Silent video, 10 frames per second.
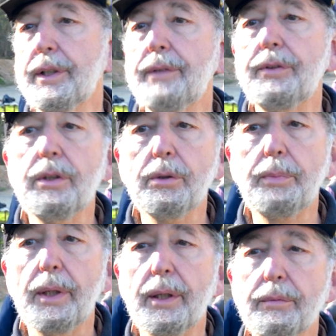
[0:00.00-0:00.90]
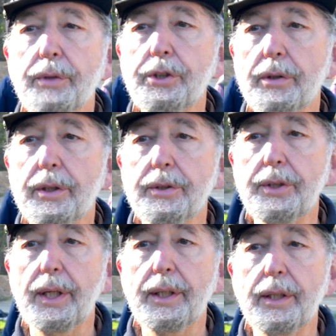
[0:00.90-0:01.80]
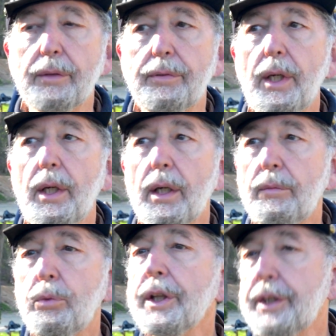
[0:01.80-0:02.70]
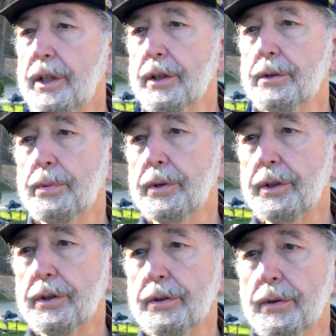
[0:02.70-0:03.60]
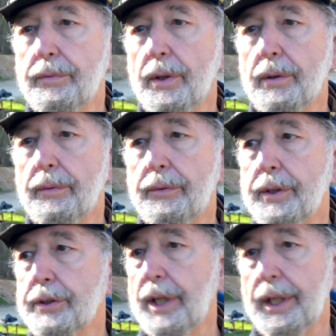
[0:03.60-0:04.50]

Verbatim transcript: It gives you a little bit richer understanding of what the experience of this